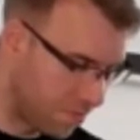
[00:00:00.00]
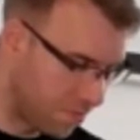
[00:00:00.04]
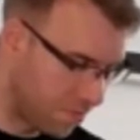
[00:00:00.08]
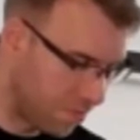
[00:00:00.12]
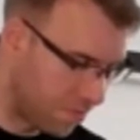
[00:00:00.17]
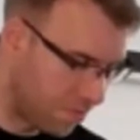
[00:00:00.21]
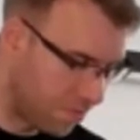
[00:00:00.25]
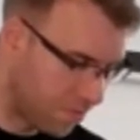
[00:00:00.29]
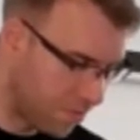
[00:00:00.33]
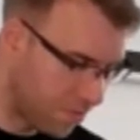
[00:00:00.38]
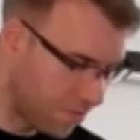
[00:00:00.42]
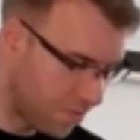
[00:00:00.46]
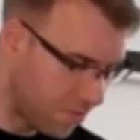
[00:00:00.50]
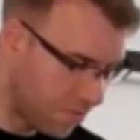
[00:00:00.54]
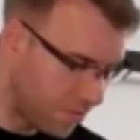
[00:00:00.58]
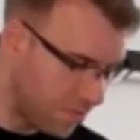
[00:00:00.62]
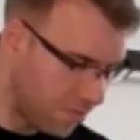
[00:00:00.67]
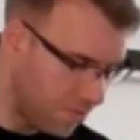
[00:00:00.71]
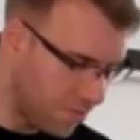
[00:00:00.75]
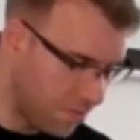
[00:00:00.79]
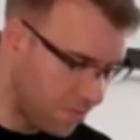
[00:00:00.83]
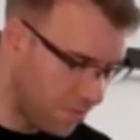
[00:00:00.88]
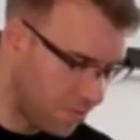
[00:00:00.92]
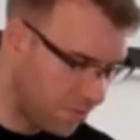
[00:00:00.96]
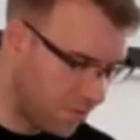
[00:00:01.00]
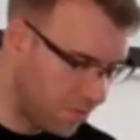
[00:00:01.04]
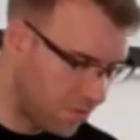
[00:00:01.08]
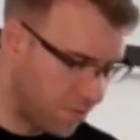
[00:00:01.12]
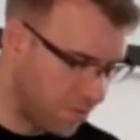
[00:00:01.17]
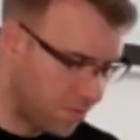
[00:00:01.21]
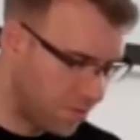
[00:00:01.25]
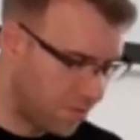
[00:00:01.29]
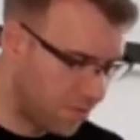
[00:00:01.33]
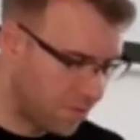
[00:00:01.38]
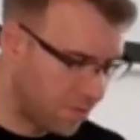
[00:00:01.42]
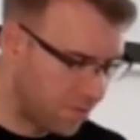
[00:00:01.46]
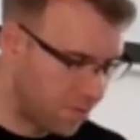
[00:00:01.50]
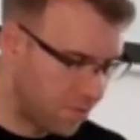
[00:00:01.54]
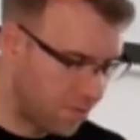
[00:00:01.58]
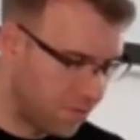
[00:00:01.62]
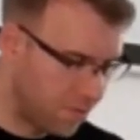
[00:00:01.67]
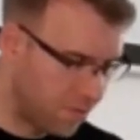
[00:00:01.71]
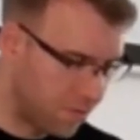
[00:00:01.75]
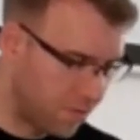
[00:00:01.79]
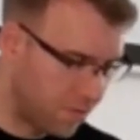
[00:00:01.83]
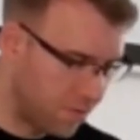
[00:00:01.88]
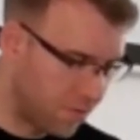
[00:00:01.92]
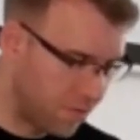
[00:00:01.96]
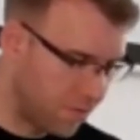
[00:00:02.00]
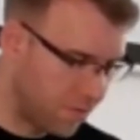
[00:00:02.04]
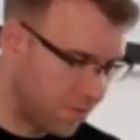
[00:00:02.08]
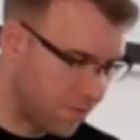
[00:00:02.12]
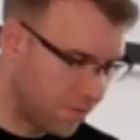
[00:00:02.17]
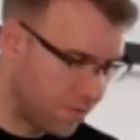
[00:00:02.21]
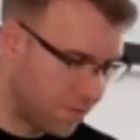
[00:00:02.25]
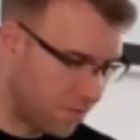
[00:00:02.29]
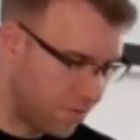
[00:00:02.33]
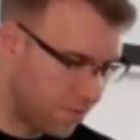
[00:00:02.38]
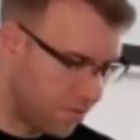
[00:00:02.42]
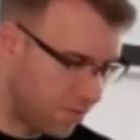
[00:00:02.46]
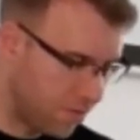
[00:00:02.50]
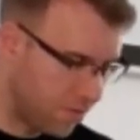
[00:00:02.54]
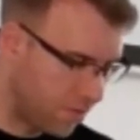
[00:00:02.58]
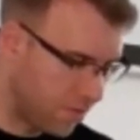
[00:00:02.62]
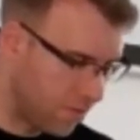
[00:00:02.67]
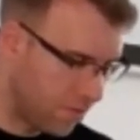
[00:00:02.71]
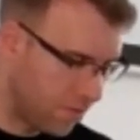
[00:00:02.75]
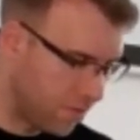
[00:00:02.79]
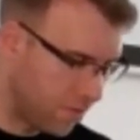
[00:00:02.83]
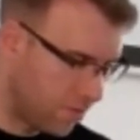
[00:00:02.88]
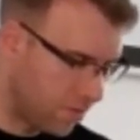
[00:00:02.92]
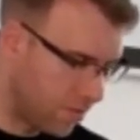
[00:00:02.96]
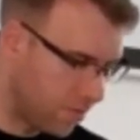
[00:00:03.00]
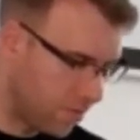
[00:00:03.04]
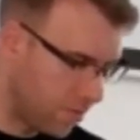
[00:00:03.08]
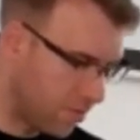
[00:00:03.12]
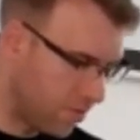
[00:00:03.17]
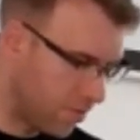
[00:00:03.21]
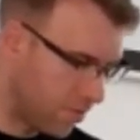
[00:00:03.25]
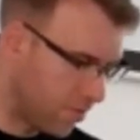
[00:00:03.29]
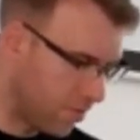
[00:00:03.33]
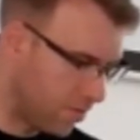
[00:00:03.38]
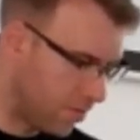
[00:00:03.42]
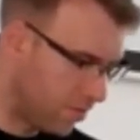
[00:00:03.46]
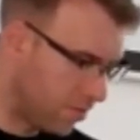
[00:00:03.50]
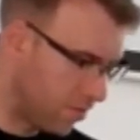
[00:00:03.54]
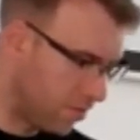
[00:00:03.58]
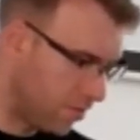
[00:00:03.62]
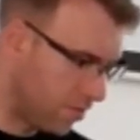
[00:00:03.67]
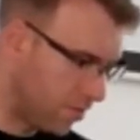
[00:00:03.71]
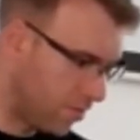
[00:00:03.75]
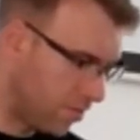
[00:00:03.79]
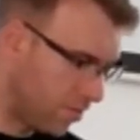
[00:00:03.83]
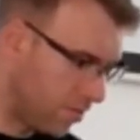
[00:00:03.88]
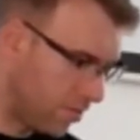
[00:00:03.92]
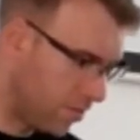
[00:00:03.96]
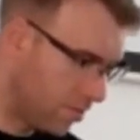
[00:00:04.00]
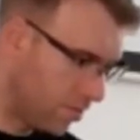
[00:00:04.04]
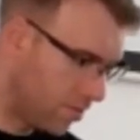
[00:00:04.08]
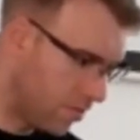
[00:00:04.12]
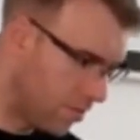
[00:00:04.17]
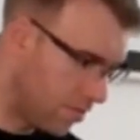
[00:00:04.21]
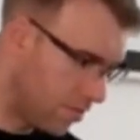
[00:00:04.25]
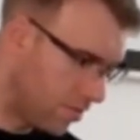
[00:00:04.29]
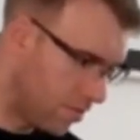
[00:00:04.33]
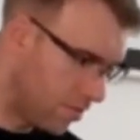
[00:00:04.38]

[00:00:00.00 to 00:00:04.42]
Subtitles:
Nothing is said.